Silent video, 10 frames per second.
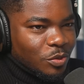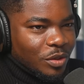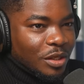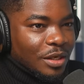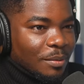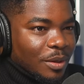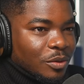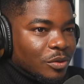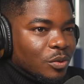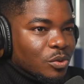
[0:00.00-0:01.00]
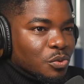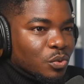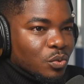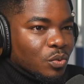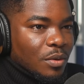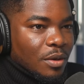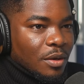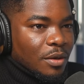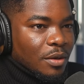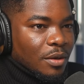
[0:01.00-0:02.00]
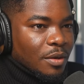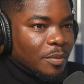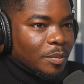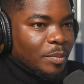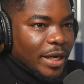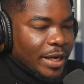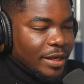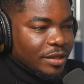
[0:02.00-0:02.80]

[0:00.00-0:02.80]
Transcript: do you think about those who buy